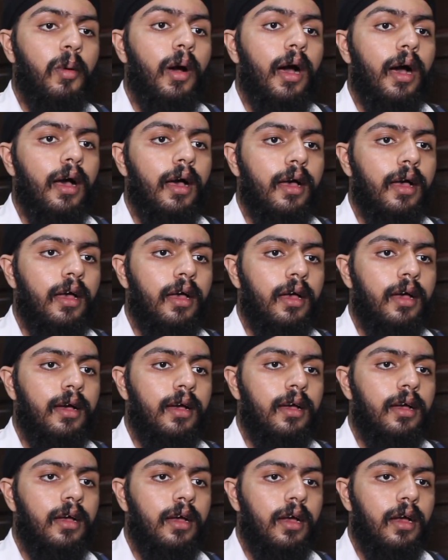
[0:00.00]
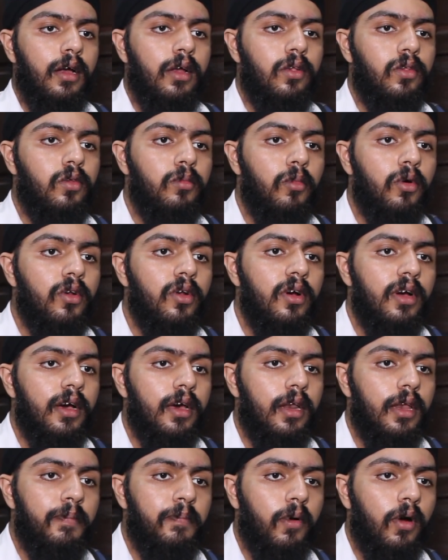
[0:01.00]
pa, tomorrow
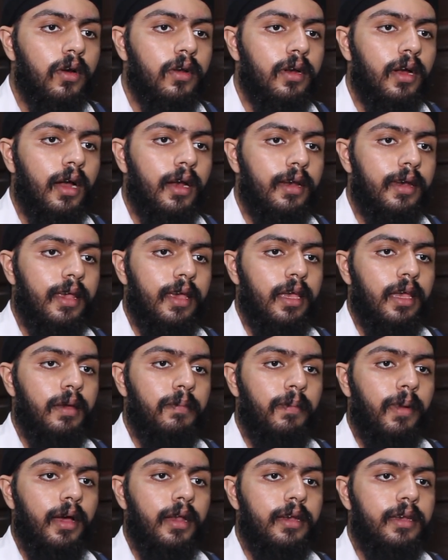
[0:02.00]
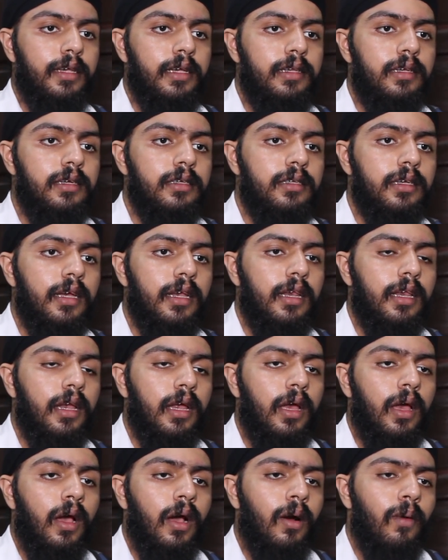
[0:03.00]
got report card day, but teacher said
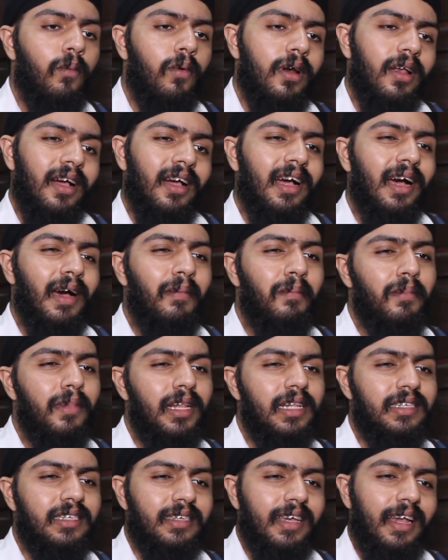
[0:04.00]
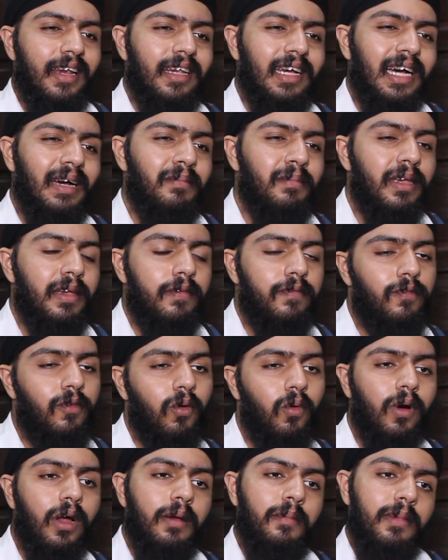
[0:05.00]
wanna come means can come, if
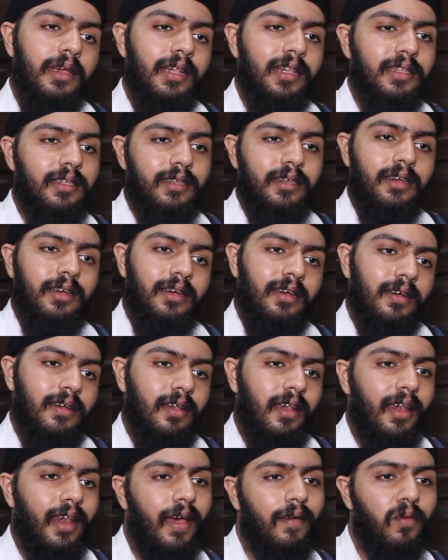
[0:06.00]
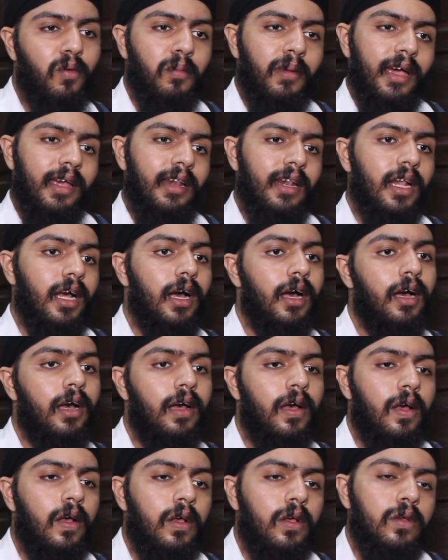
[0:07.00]
don't want means never mind lah.
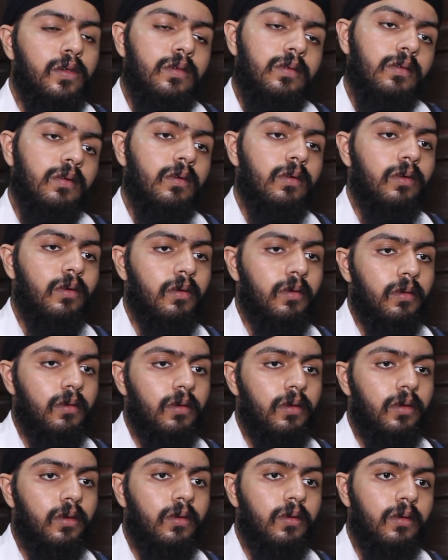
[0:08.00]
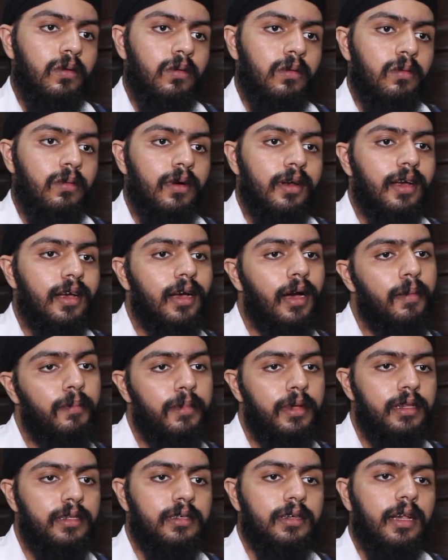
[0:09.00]
So you wanna come
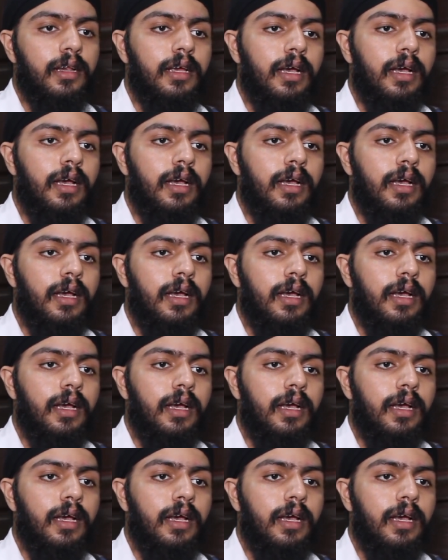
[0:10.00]
means can